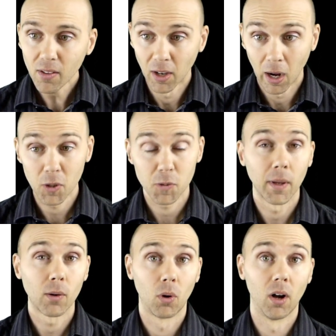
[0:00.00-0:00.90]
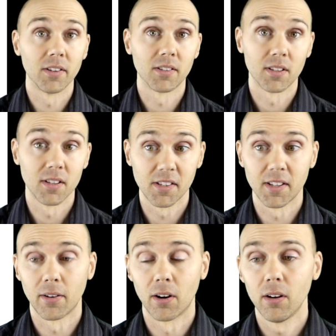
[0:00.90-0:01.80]
The lowest pick was
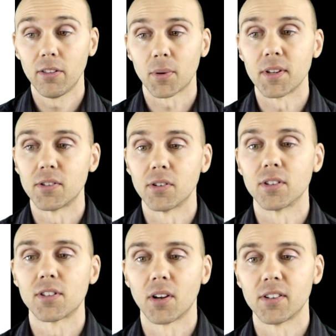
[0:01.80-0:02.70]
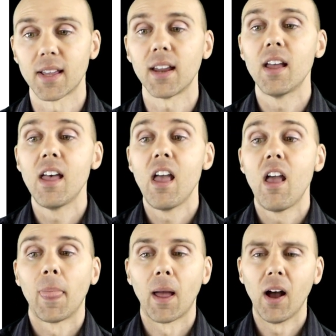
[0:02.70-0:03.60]
0, 3 students chose that.
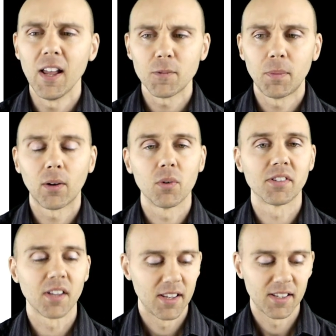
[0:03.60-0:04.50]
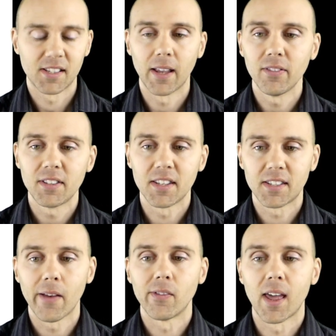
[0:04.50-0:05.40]
The highest pick was
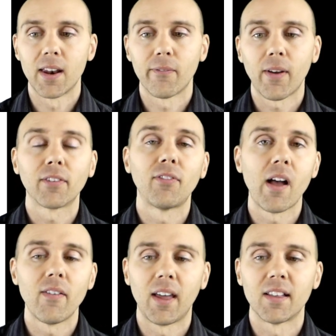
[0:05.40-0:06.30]
77, and in fact 5